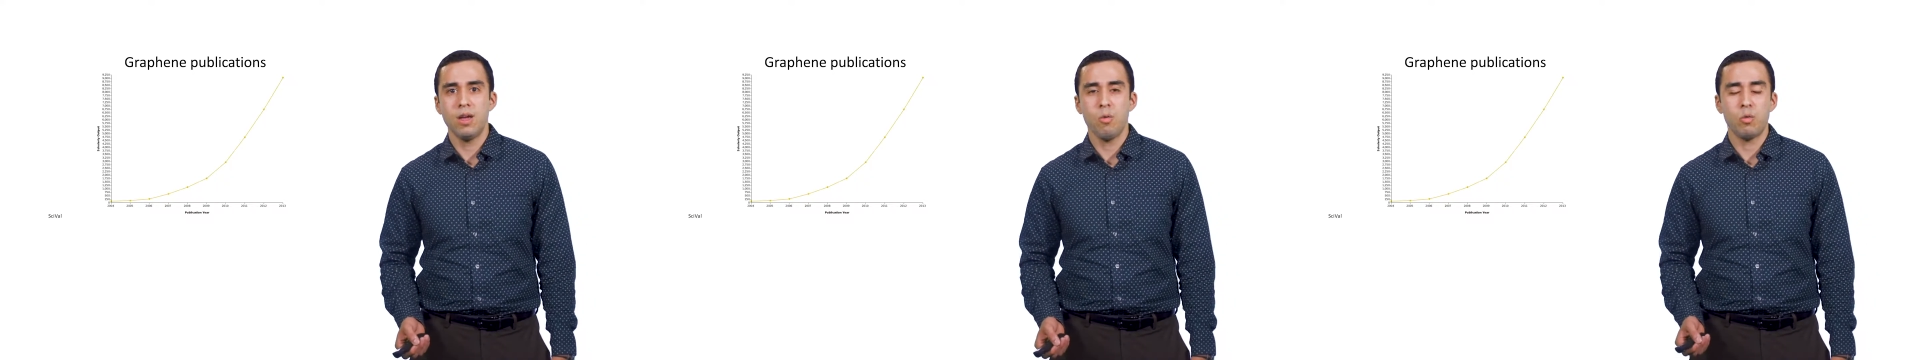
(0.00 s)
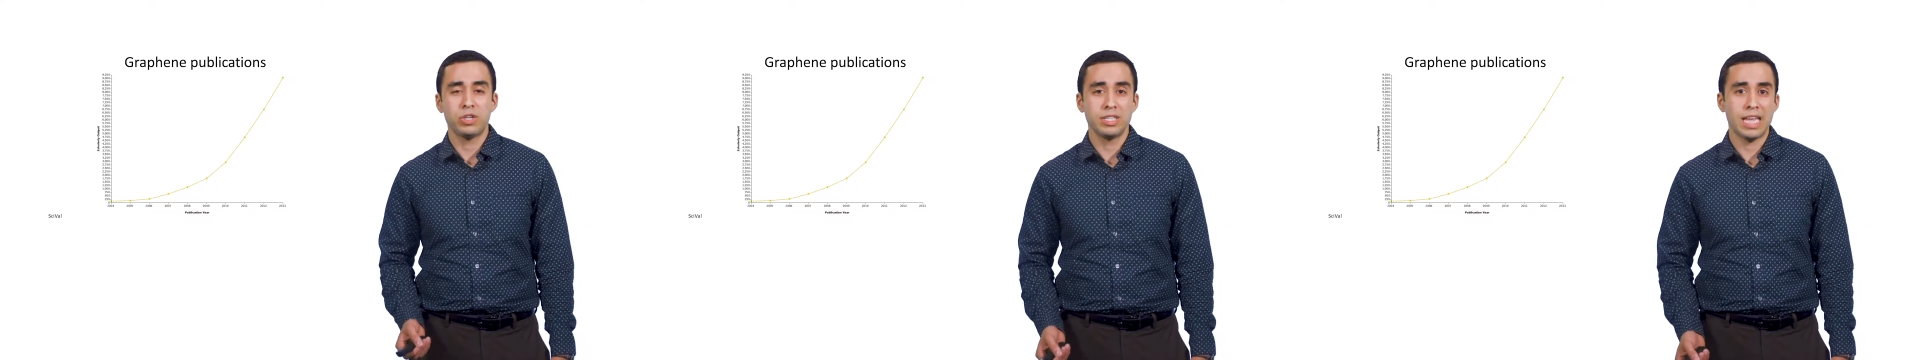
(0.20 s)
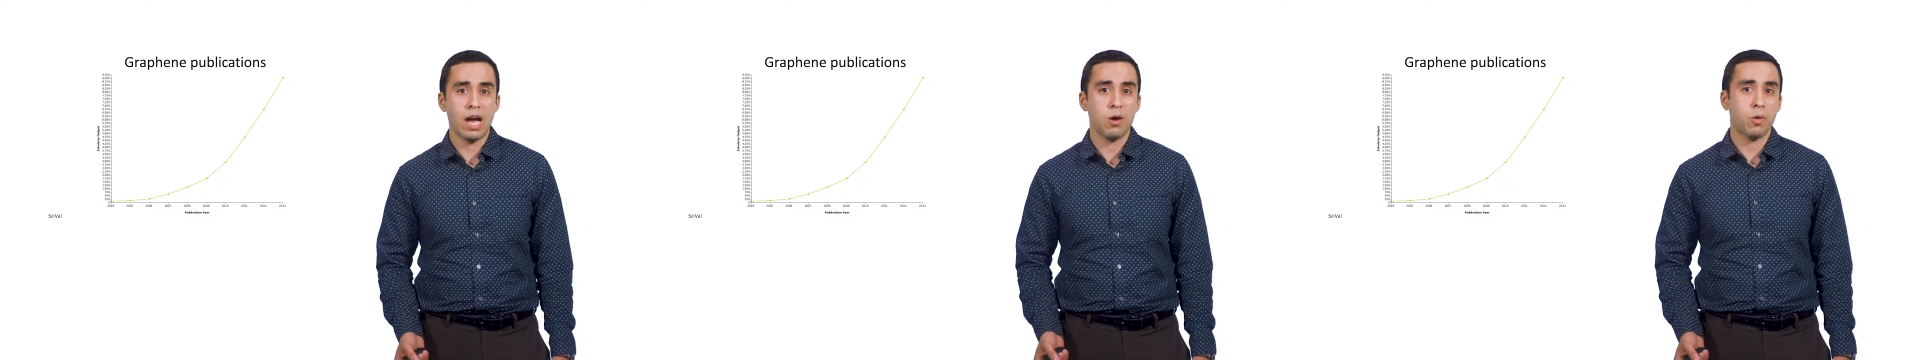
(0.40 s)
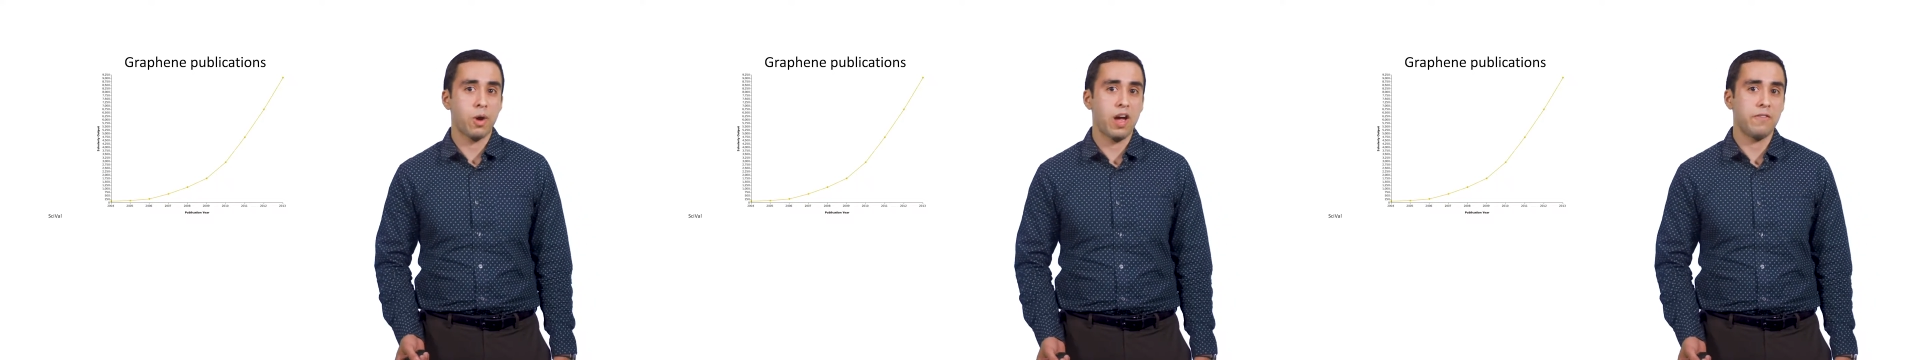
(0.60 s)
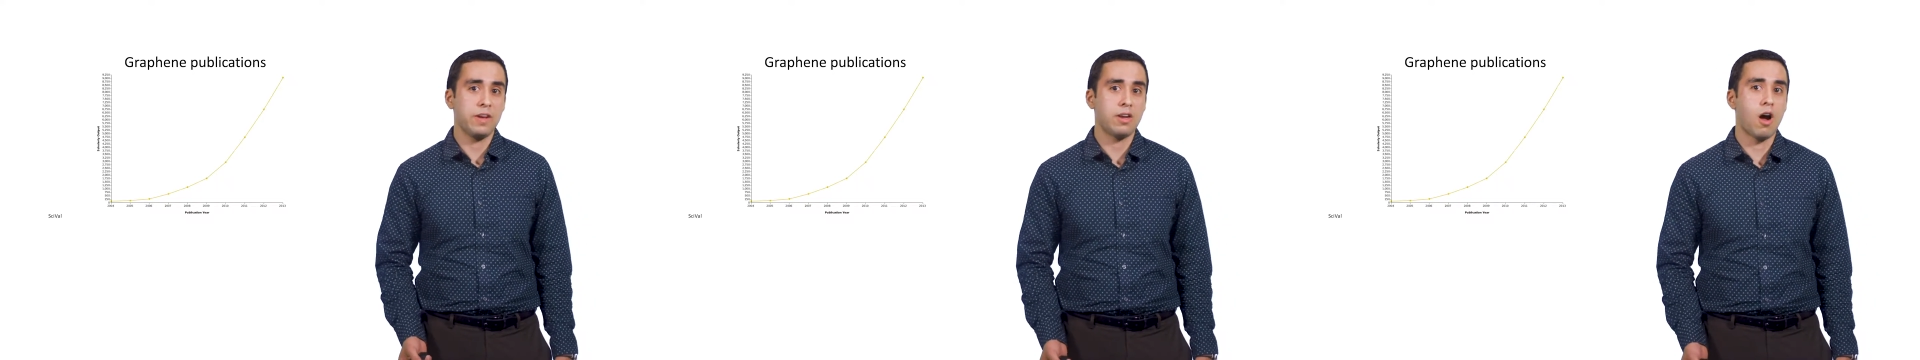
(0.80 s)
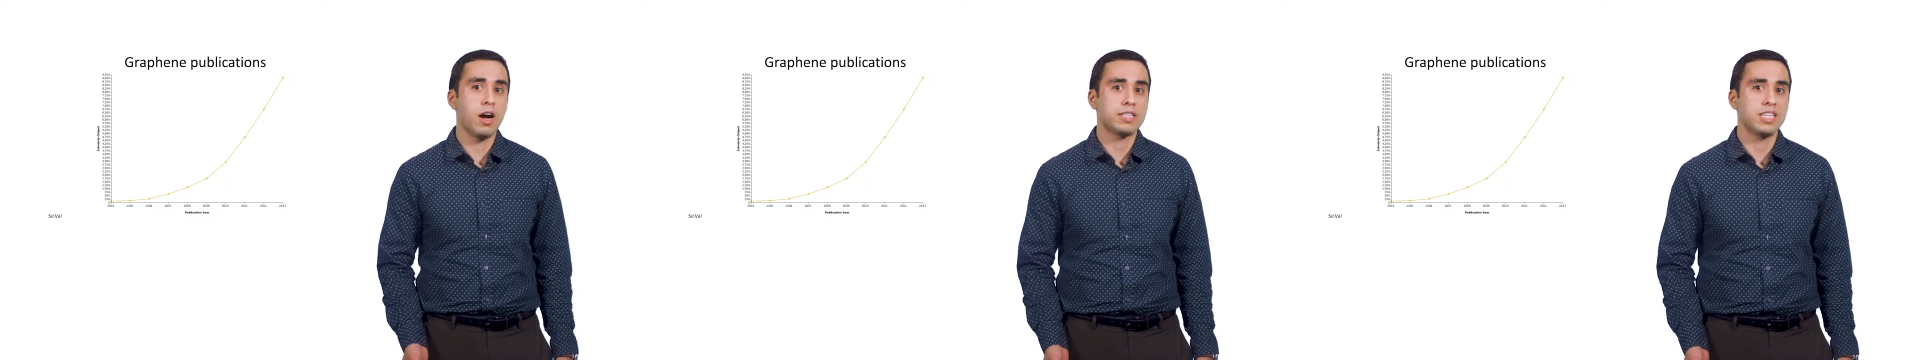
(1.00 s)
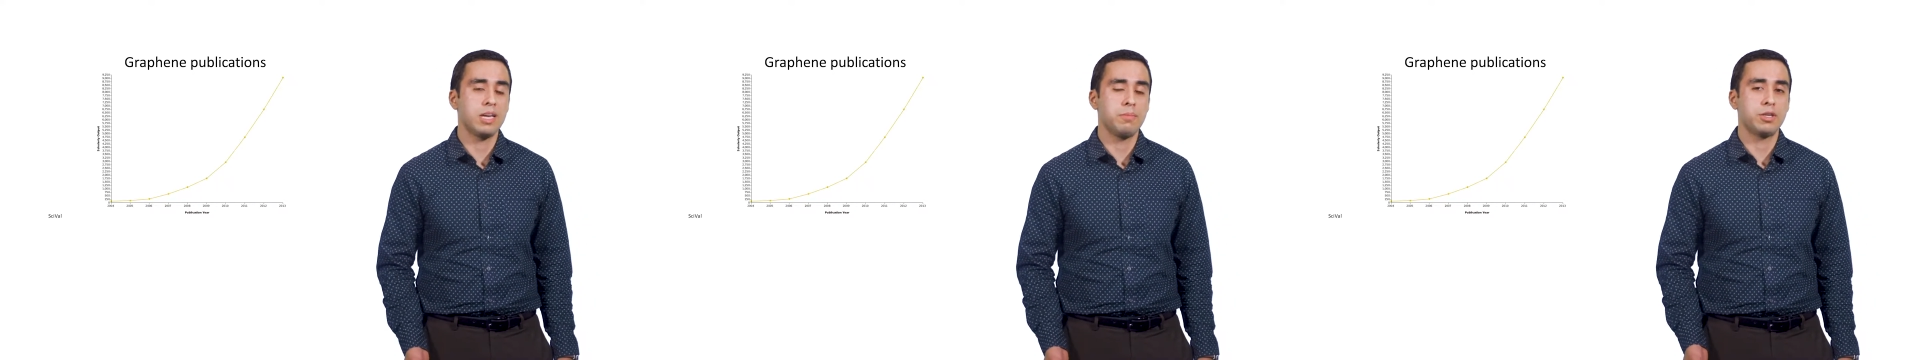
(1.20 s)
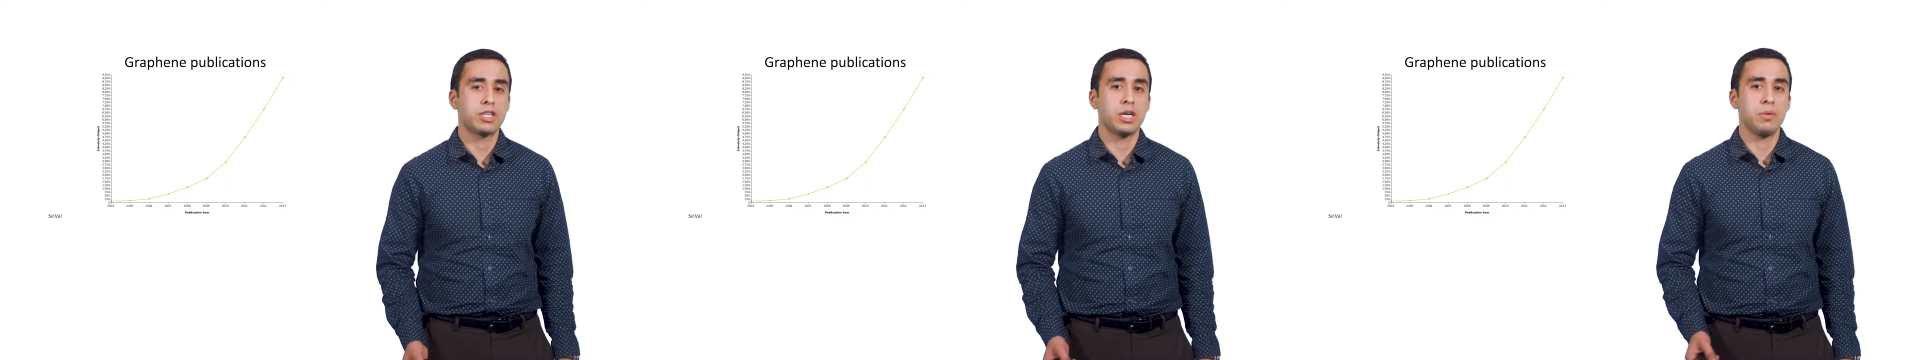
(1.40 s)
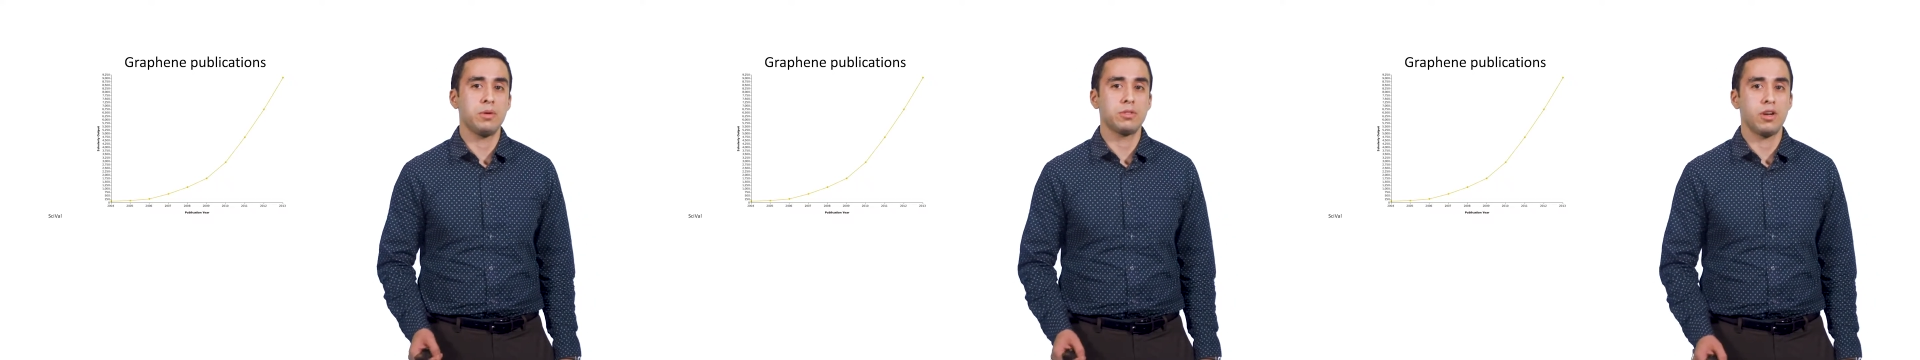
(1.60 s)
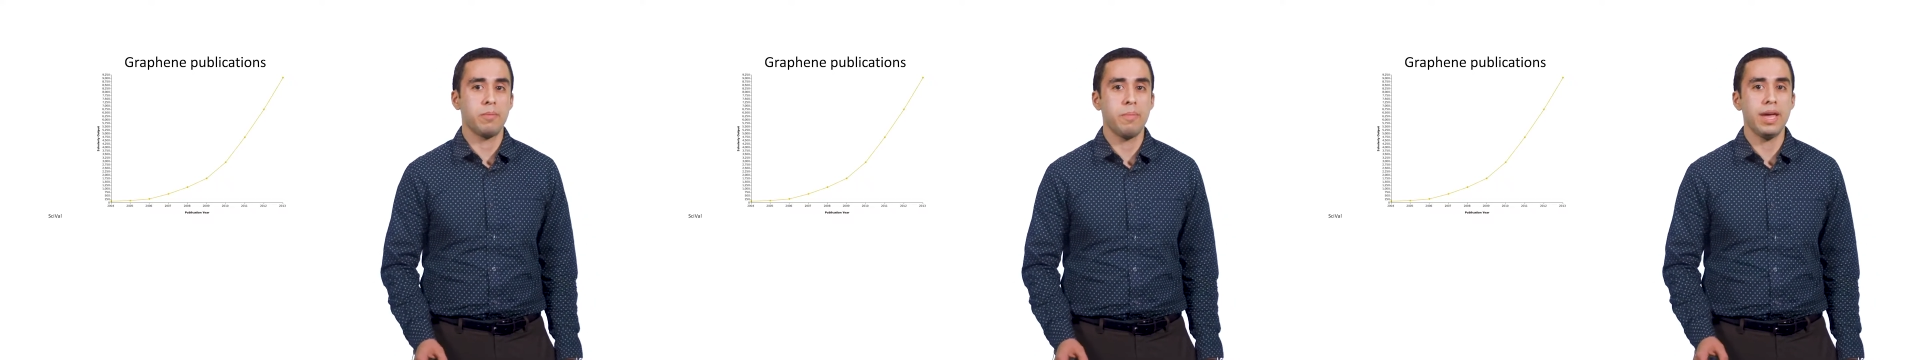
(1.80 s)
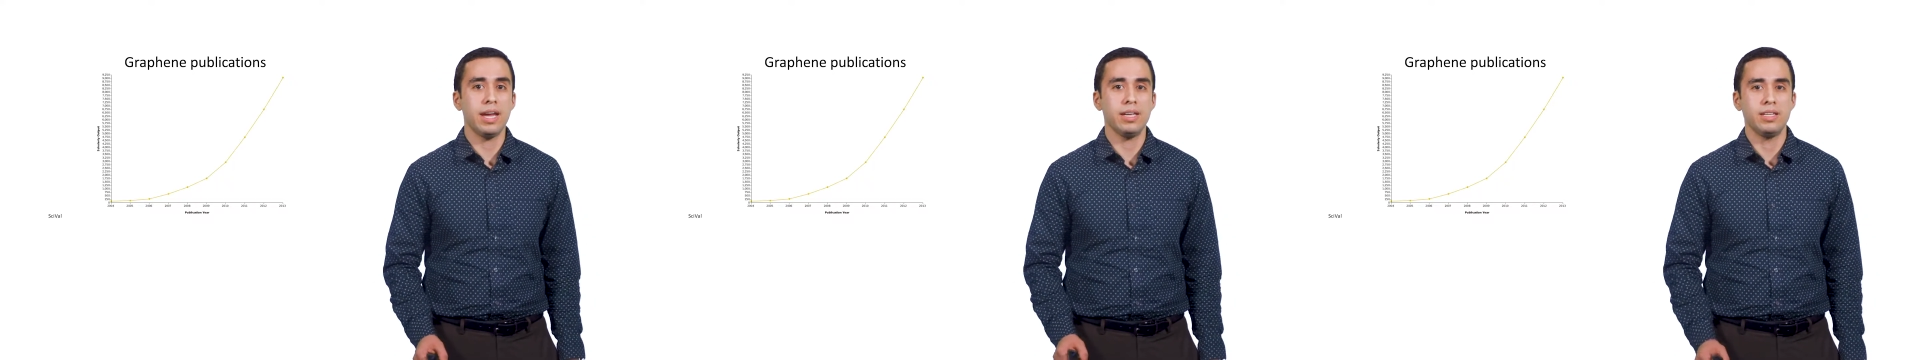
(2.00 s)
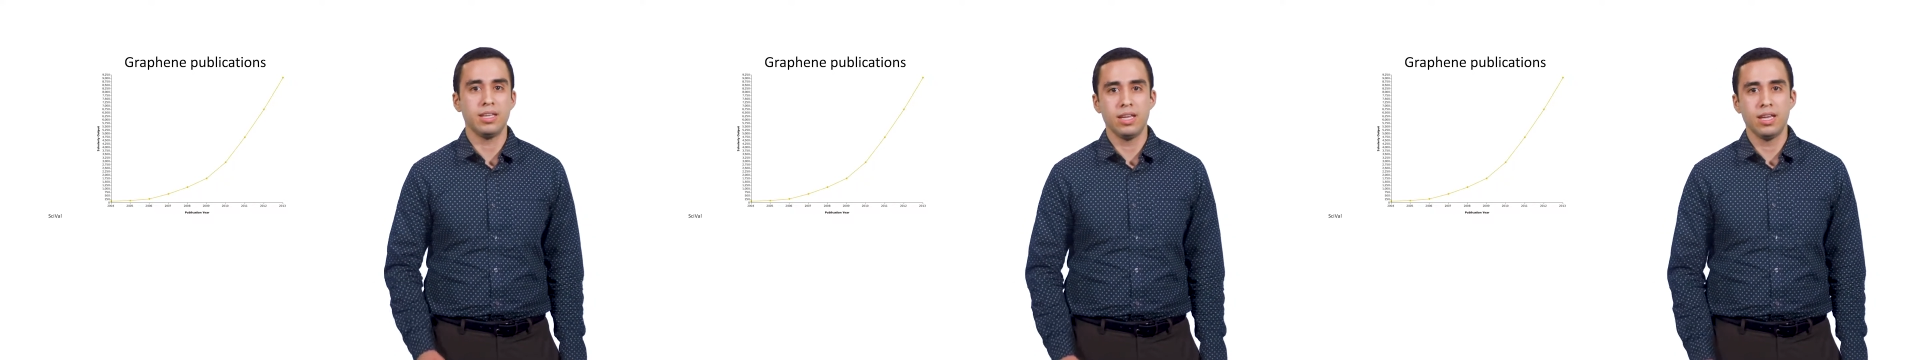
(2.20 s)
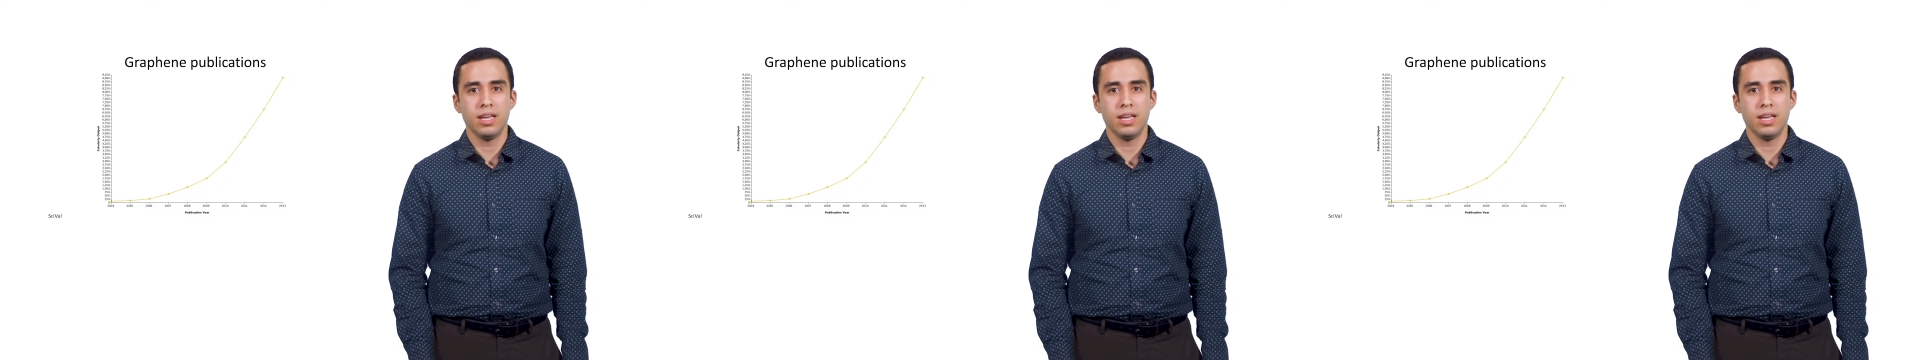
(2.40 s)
which is how graphene oxide materials are made.